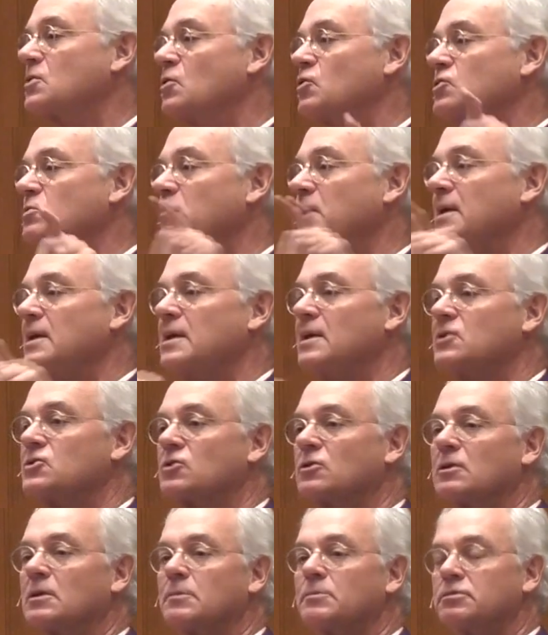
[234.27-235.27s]
those
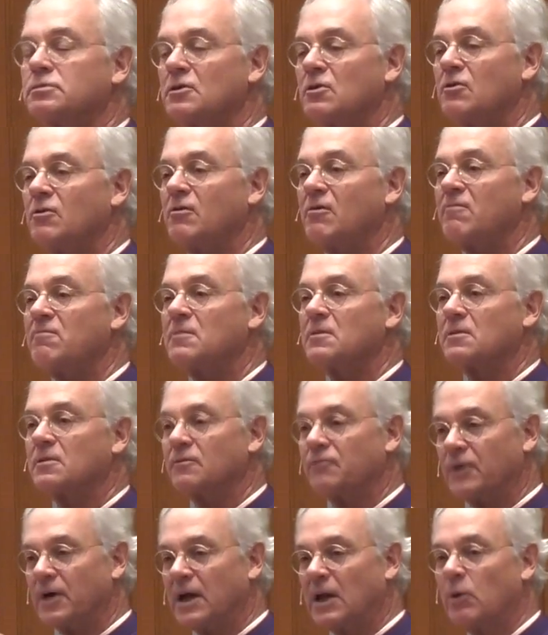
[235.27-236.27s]
meetings are approved
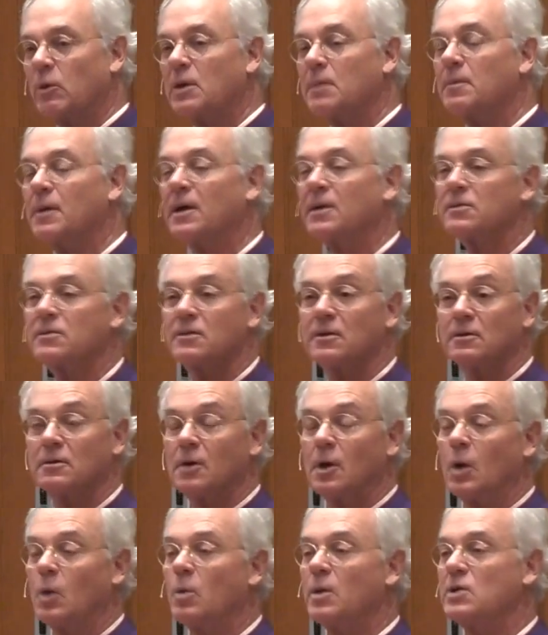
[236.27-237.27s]
the following month, they're
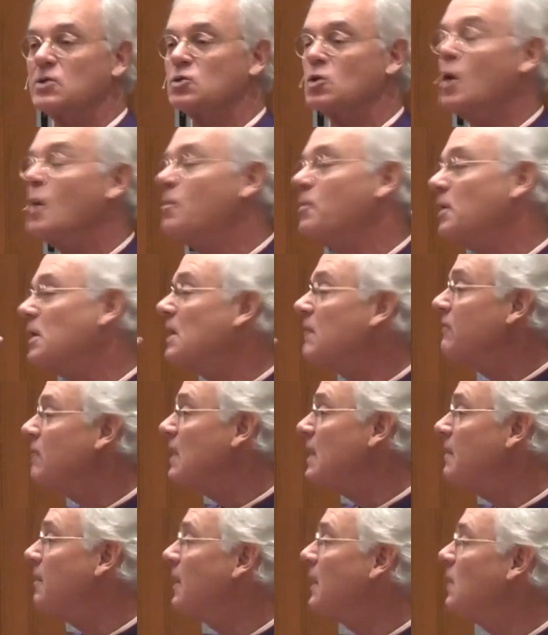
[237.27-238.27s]
always open. If
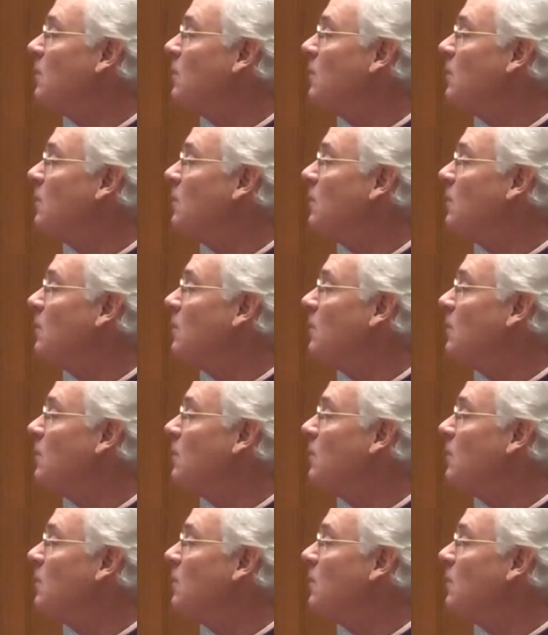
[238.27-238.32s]
anybody